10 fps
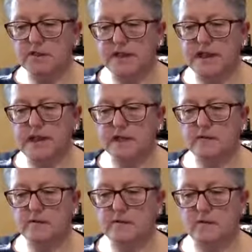Then
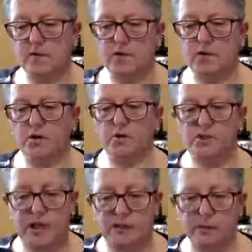you
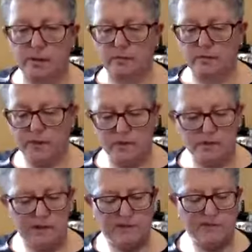shape it and you
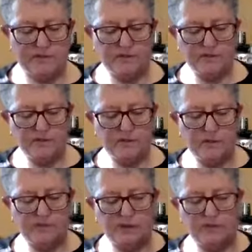have
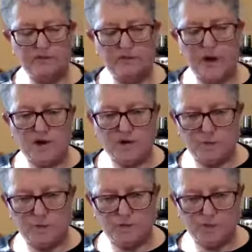the final
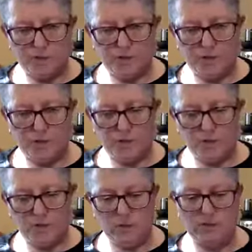prove,
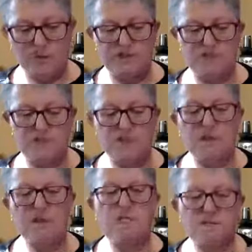which is
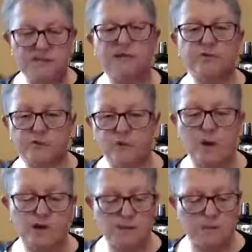the secondary
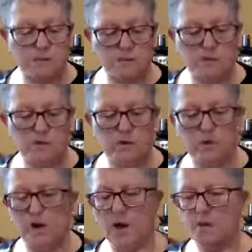rise. So
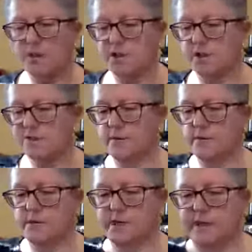I apologise if I
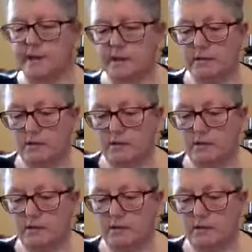wasn't clear